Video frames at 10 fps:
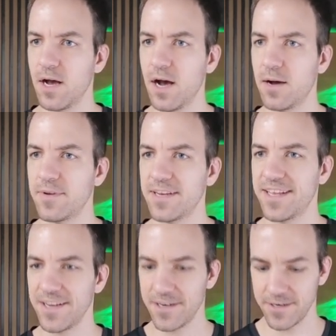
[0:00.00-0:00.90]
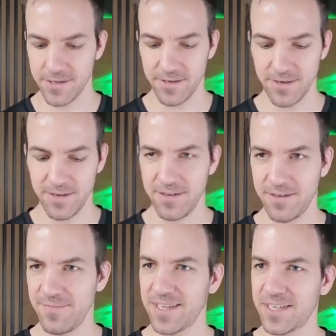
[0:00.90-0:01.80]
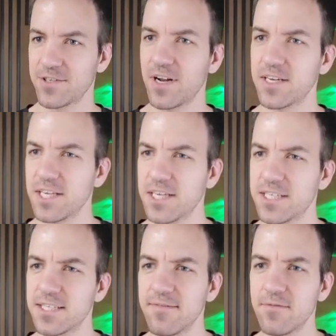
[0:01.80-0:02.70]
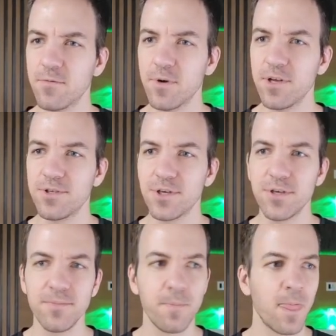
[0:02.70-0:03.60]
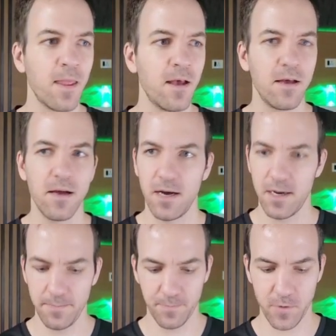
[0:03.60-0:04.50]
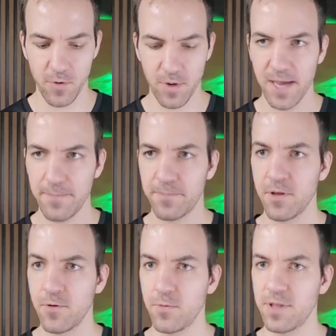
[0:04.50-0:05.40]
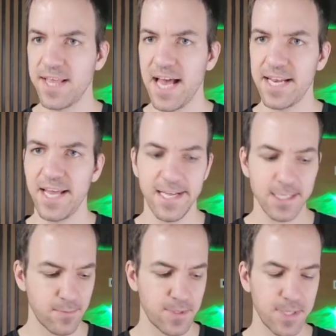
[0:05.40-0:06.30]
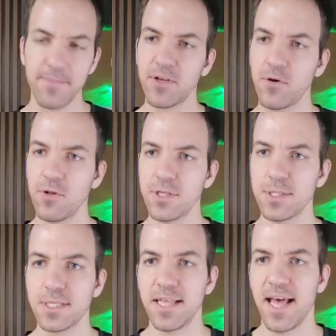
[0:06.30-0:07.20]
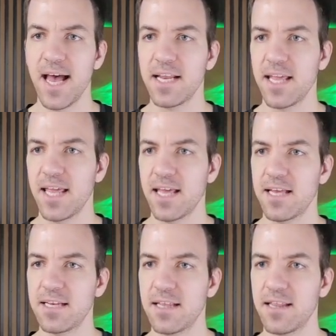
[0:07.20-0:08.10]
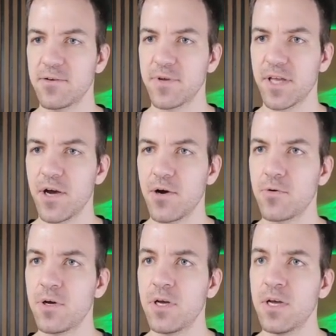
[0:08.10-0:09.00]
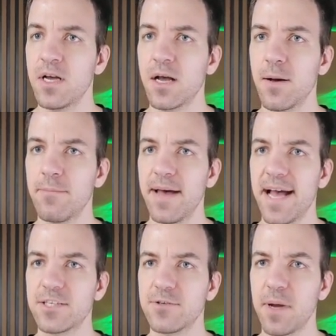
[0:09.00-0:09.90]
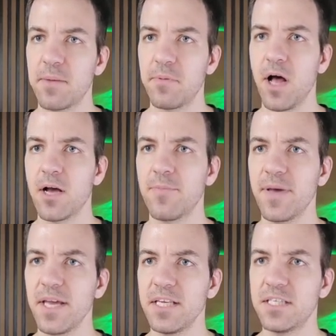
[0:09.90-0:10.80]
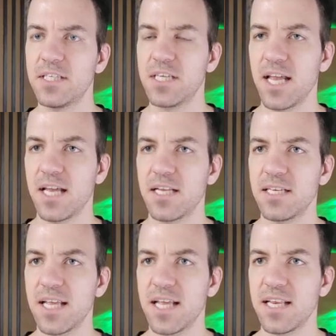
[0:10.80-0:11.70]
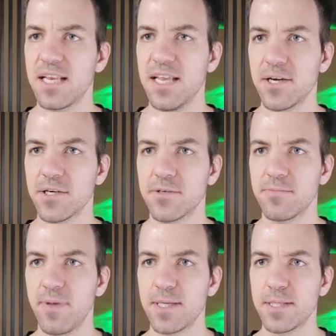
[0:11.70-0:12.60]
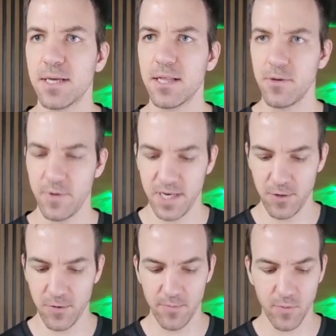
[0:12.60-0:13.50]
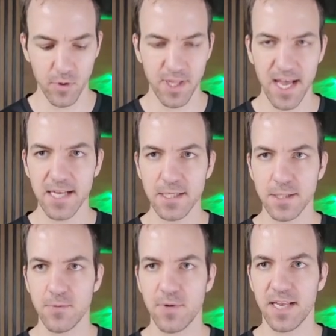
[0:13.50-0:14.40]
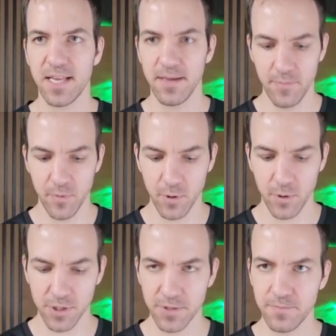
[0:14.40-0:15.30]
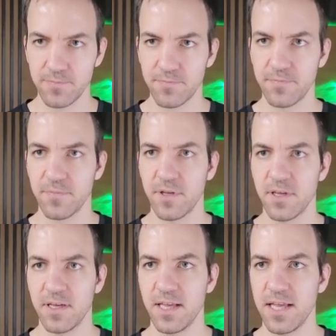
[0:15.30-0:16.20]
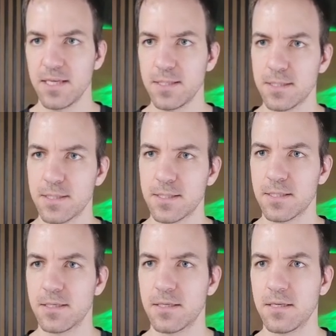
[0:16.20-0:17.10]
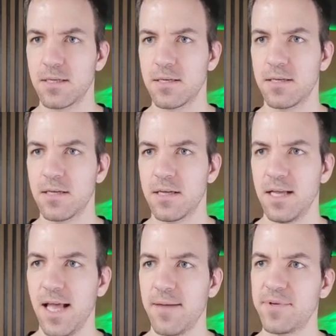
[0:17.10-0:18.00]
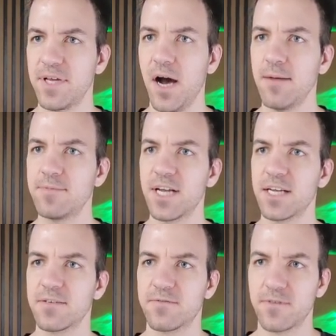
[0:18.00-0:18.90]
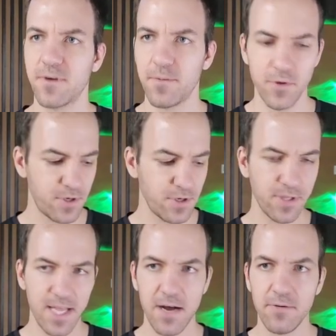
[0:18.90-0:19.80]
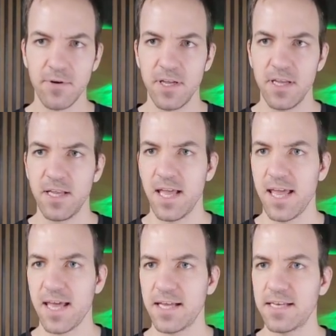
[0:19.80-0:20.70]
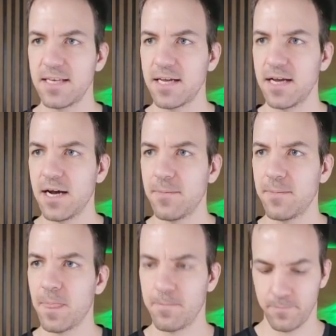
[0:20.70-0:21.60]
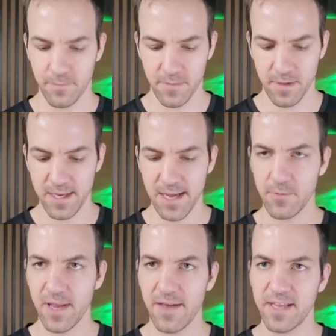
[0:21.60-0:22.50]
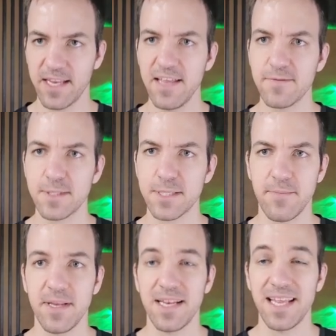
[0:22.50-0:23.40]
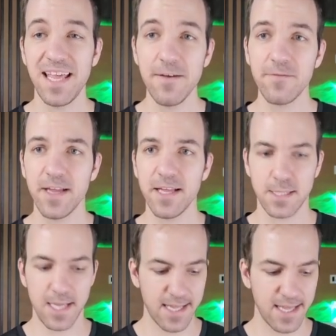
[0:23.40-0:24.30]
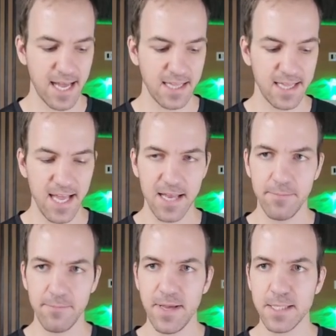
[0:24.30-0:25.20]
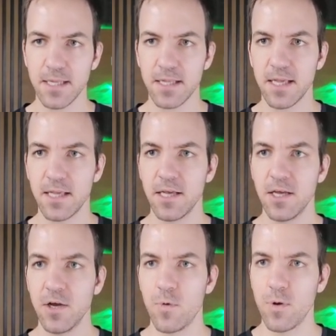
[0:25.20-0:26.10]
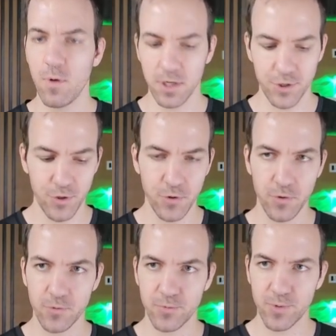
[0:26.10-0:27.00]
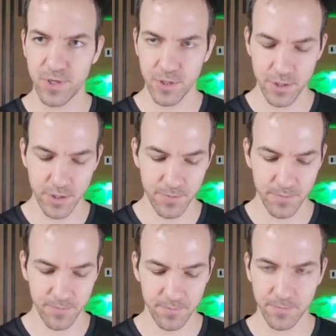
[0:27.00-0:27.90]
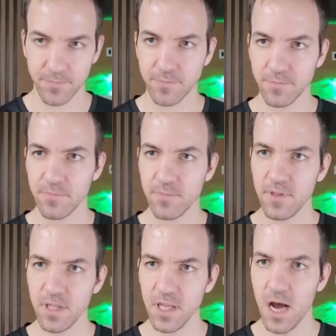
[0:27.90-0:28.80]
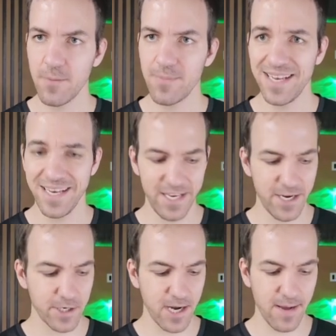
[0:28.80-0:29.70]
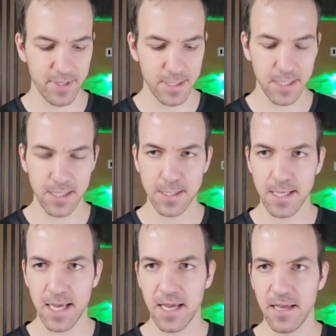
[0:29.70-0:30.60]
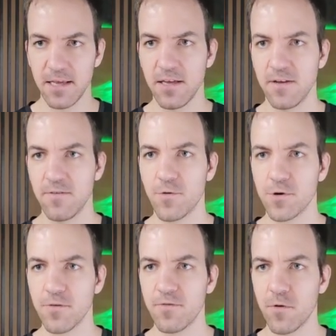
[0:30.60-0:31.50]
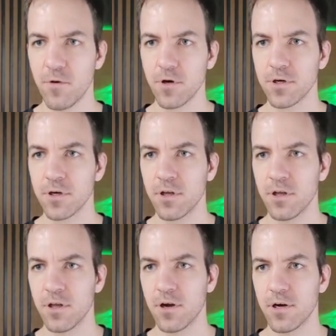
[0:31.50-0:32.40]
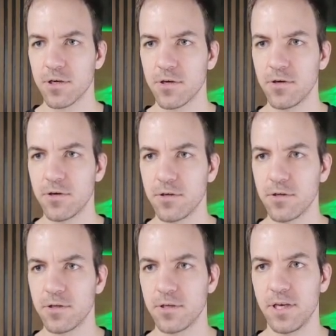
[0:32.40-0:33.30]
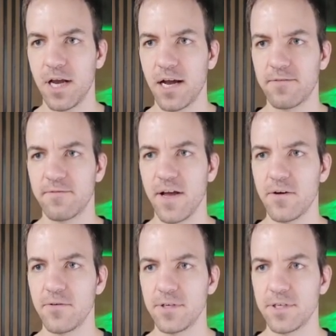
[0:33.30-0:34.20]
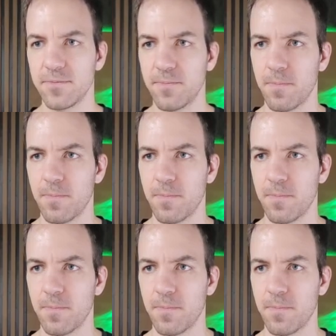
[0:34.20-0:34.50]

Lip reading: And here, make sure not to hit shift when you shouldn't. Okay. With that, add some semicolons to that, and there we go. Come back to my blog page, and in here, basically we need to import that. So we can import is empty object from util now, and now that we have the if statement, if it's like that, then basically we want to return, and in here I'm just going to say 404 article not found.